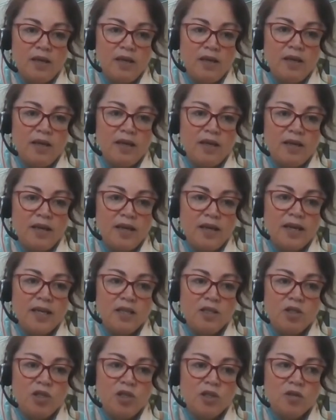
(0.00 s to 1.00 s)
And
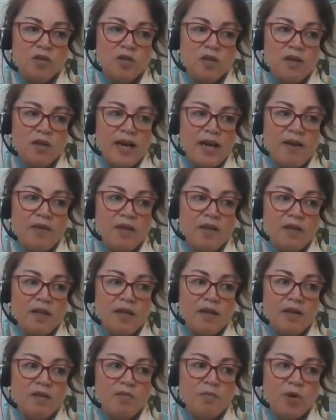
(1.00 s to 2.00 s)
it's just having
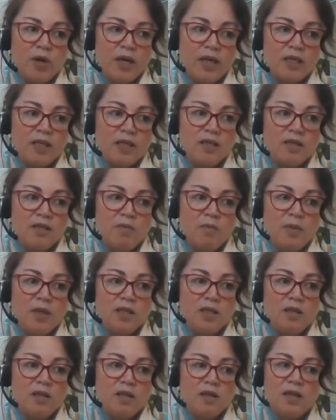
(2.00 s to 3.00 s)
that practice that
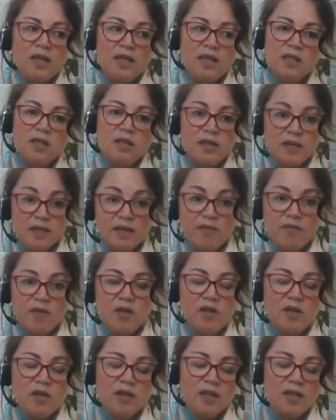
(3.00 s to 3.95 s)
makes you think, let's have a look,